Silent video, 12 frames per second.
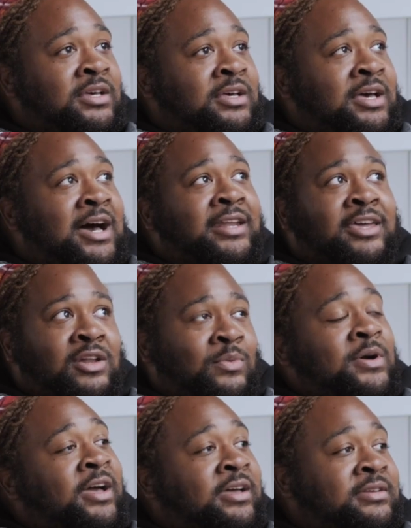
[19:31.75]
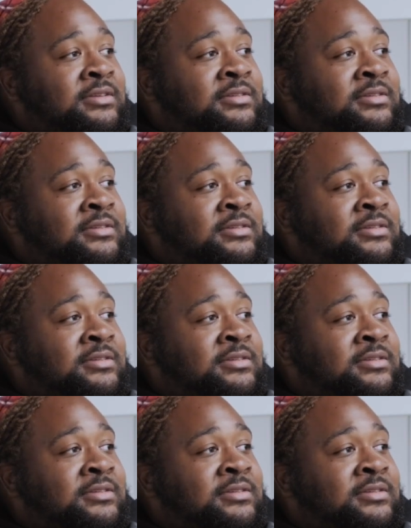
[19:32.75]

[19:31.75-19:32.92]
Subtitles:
How to Get Away.